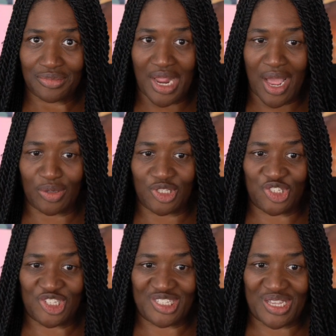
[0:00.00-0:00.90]
Now
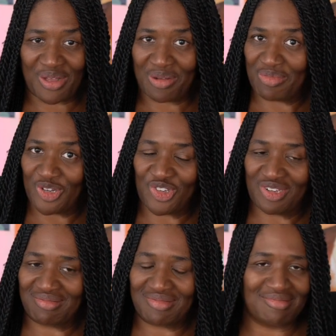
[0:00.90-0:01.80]
does she stay on
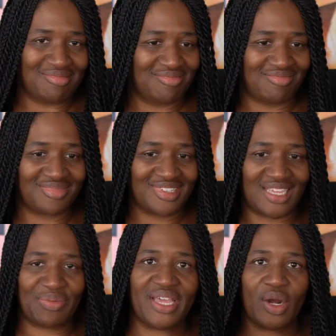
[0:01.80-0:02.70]
mission?
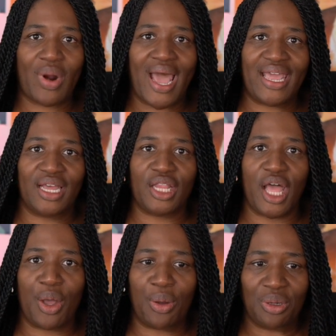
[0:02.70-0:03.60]
Can we get a ride?
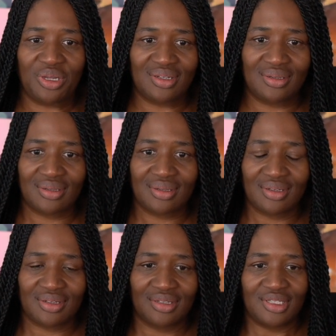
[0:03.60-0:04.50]
Hello?
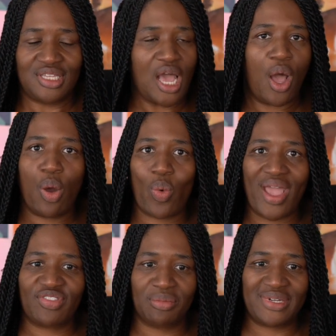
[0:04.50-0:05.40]
Yo,
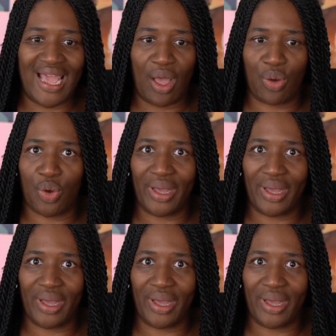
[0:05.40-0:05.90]
wave them down,